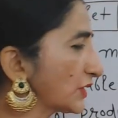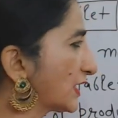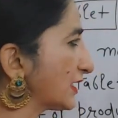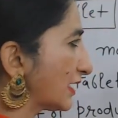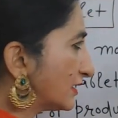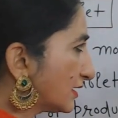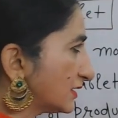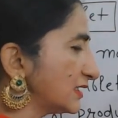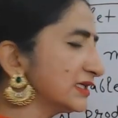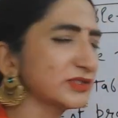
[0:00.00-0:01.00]
trade
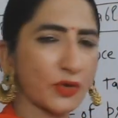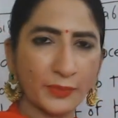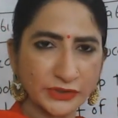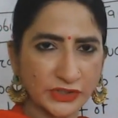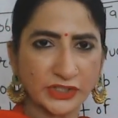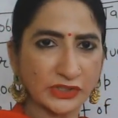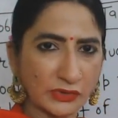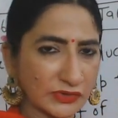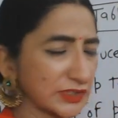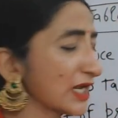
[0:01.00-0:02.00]
under these opportunity
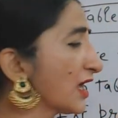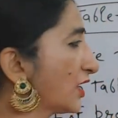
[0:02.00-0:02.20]
costs.